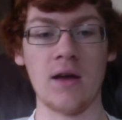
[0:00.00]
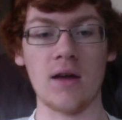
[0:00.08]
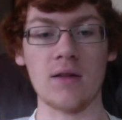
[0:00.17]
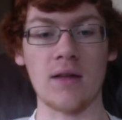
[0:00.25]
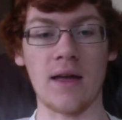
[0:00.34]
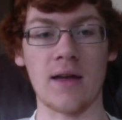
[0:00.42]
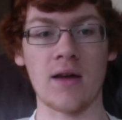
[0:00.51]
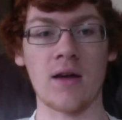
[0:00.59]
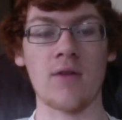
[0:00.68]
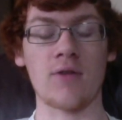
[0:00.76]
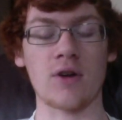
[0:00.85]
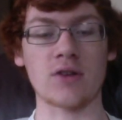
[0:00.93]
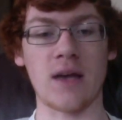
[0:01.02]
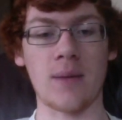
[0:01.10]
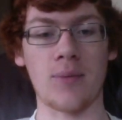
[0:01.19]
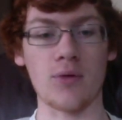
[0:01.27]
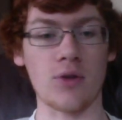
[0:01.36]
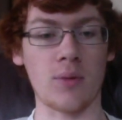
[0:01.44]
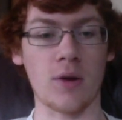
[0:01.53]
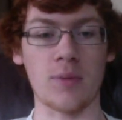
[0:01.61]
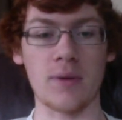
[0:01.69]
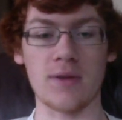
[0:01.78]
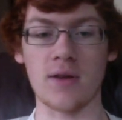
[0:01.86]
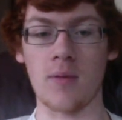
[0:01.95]
Like, for example, there must be
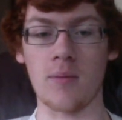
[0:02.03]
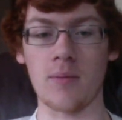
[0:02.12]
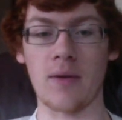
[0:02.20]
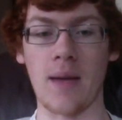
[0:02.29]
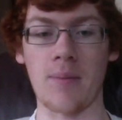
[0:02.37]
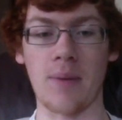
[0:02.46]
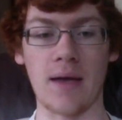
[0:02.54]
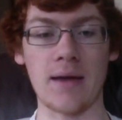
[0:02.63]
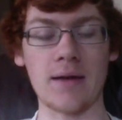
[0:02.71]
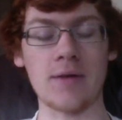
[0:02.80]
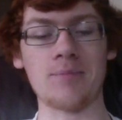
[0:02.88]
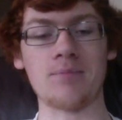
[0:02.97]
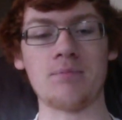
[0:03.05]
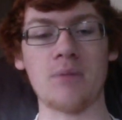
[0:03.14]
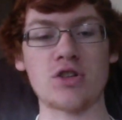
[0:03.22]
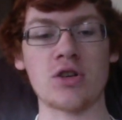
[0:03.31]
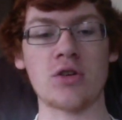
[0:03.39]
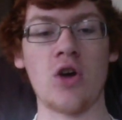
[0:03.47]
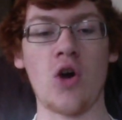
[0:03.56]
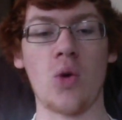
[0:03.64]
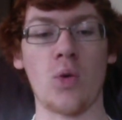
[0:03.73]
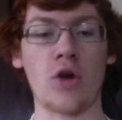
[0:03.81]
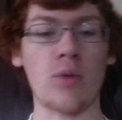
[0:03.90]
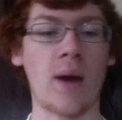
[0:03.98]
some campaign mission
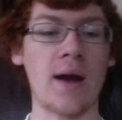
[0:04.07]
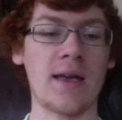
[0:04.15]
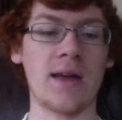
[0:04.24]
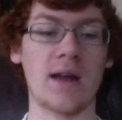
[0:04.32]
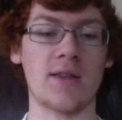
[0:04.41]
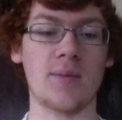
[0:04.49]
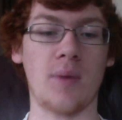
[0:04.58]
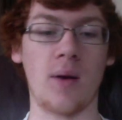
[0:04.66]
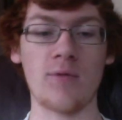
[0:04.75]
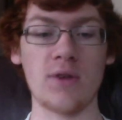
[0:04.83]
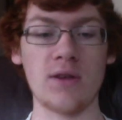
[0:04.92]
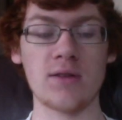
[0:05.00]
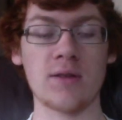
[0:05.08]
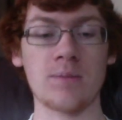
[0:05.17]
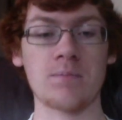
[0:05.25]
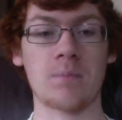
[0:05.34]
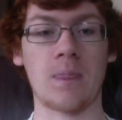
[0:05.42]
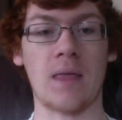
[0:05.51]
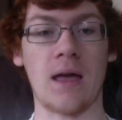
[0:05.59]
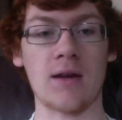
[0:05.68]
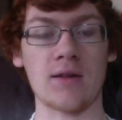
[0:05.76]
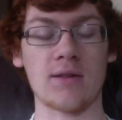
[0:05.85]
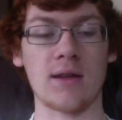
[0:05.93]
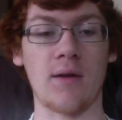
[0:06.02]
where you're riding in on some Humvees, and
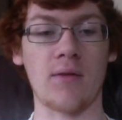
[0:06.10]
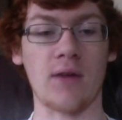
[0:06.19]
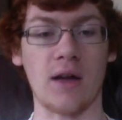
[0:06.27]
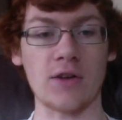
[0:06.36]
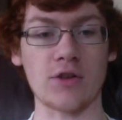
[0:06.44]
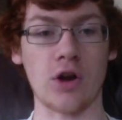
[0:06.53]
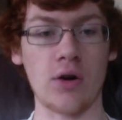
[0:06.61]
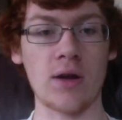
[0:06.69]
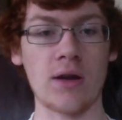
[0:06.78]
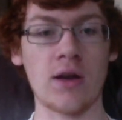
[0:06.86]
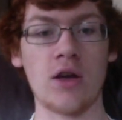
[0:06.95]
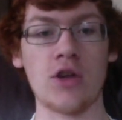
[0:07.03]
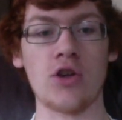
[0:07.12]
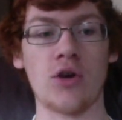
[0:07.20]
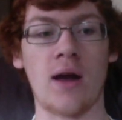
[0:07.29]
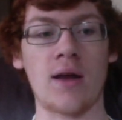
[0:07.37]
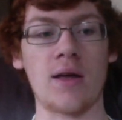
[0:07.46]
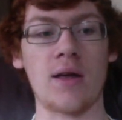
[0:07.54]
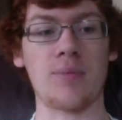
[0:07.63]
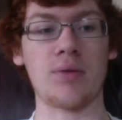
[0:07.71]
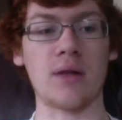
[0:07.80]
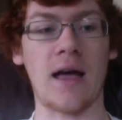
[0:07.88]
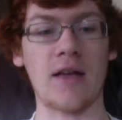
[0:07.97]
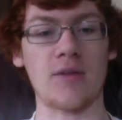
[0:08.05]
instead of having like a turret, you're on a
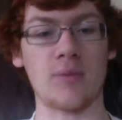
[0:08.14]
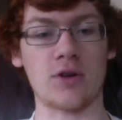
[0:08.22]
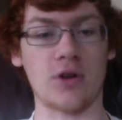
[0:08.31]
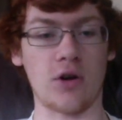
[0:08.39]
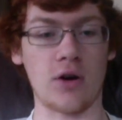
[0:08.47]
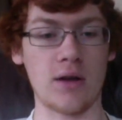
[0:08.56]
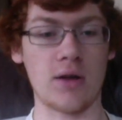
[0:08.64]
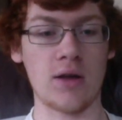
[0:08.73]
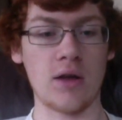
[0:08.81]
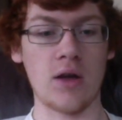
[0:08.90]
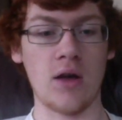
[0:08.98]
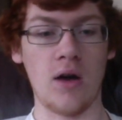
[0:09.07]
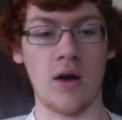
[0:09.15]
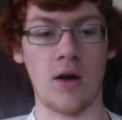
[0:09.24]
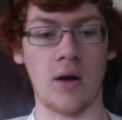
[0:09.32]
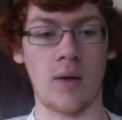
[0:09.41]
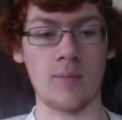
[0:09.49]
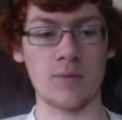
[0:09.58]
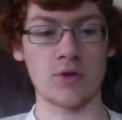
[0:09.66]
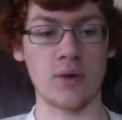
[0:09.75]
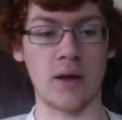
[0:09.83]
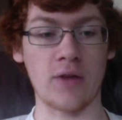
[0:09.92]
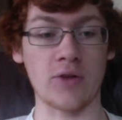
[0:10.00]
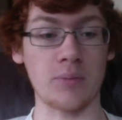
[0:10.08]
plasma turret, shooting
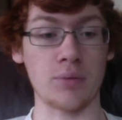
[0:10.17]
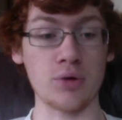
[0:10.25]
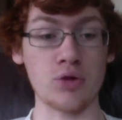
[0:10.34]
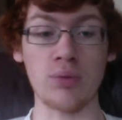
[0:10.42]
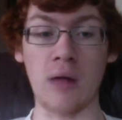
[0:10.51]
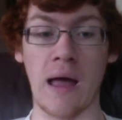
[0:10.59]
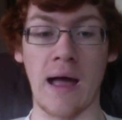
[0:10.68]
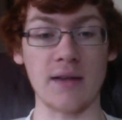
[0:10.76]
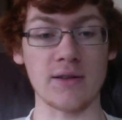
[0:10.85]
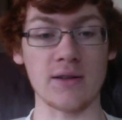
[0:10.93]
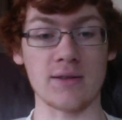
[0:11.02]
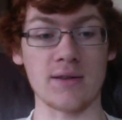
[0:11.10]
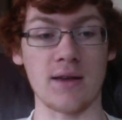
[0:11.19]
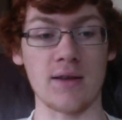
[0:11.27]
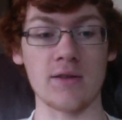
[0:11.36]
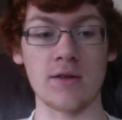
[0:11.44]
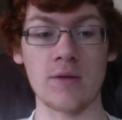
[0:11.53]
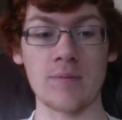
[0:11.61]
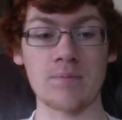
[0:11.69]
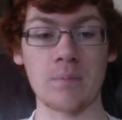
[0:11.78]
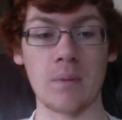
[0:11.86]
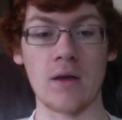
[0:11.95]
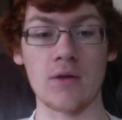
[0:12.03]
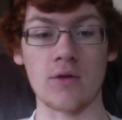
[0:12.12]
out some blue blasts, it says.
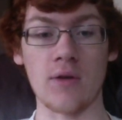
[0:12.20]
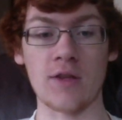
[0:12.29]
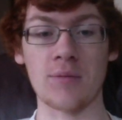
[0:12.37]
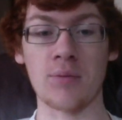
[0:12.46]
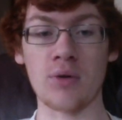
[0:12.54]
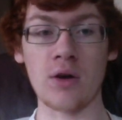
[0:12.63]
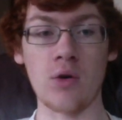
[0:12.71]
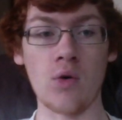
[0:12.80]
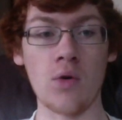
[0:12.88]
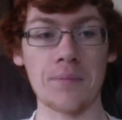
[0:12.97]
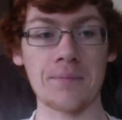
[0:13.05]
So that's pretty cool.